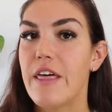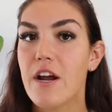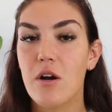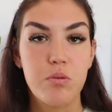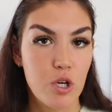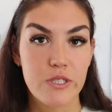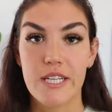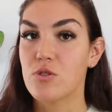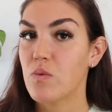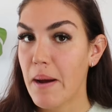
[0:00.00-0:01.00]
They are
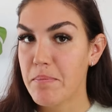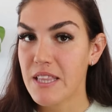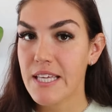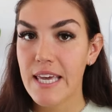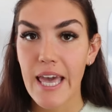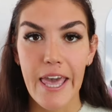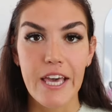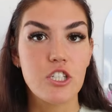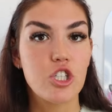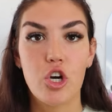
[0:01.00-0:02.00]
processed rapidly
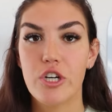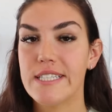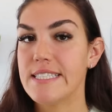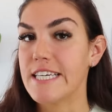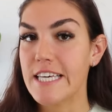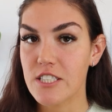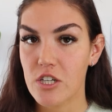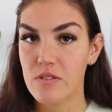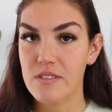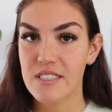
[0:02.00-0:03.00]
and turned into
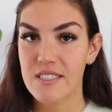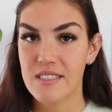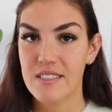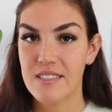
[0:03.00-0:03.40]
ketones.